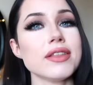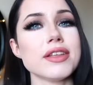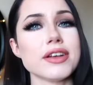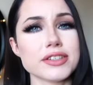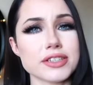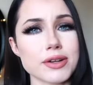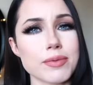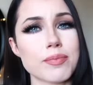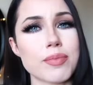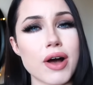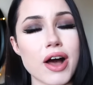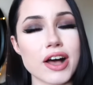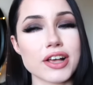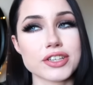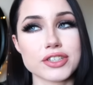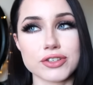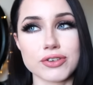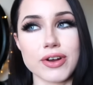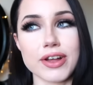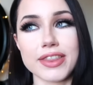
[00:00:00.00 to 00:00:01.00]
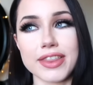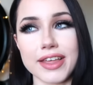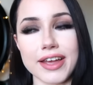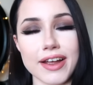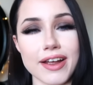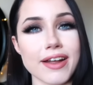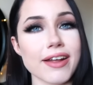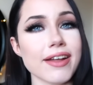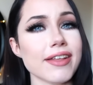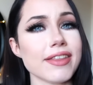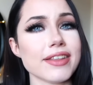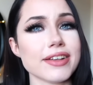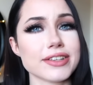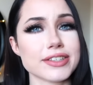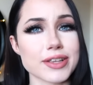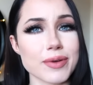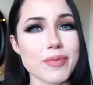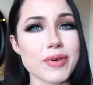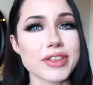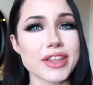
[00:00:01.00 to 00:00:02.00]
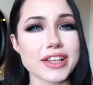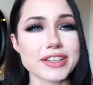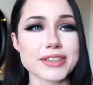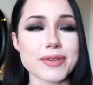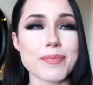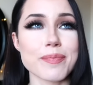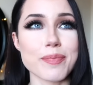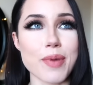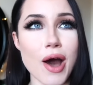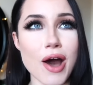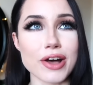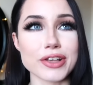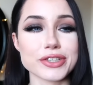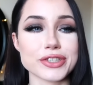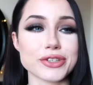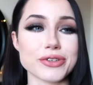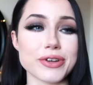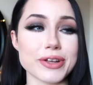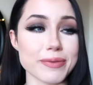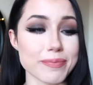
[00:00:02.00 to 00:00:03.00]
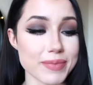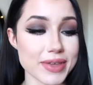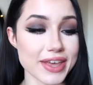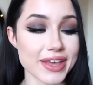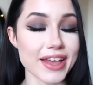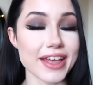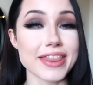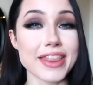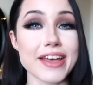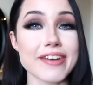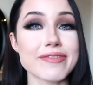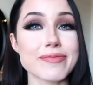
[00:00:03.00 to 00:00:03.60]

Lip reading: There's an imposter on there. There's someone that's impostering me, and they